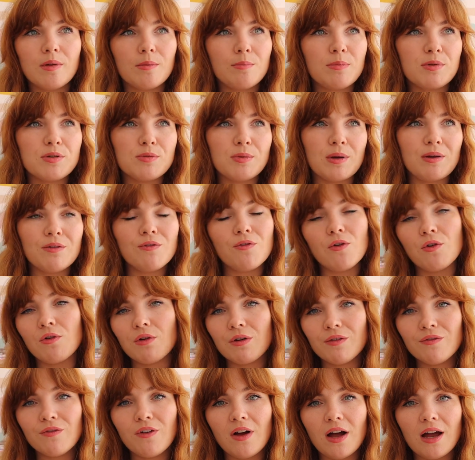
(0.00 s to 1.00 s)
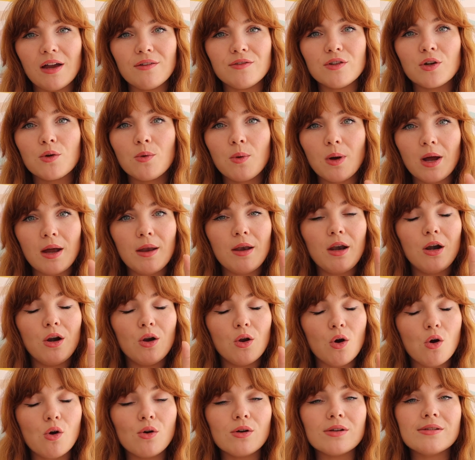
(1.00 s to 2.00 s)
between four and five, so quite a
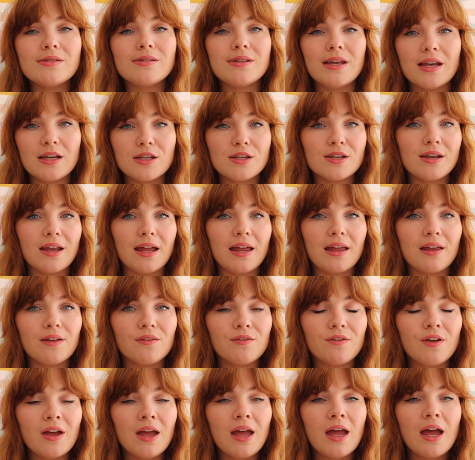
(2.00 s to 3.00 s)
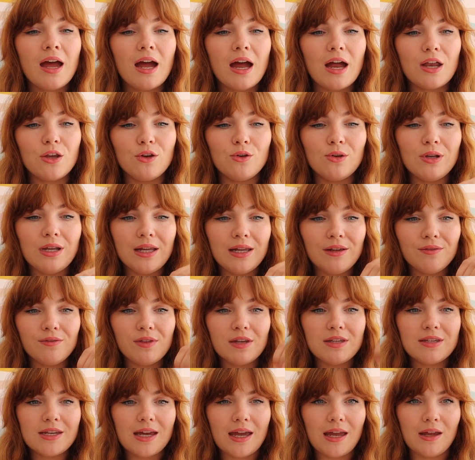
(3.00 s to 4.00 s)
long stitch length. And you leave
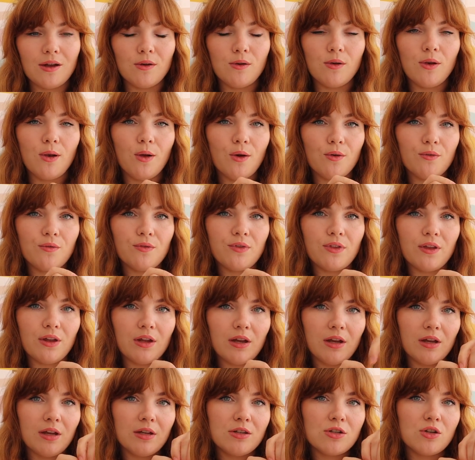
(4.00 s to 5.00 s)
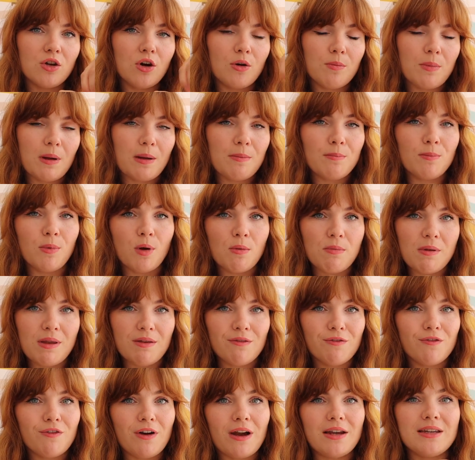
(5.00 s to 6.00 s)
the tail of the top and
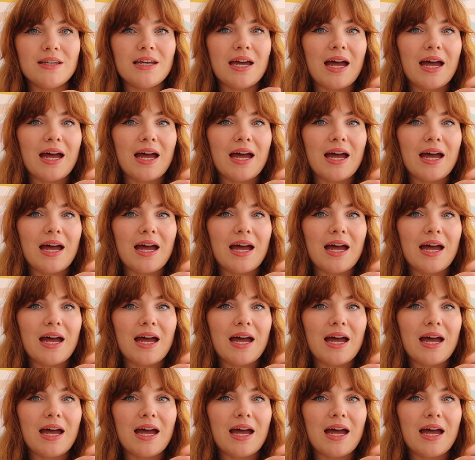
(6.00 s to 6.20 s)
bobbin thread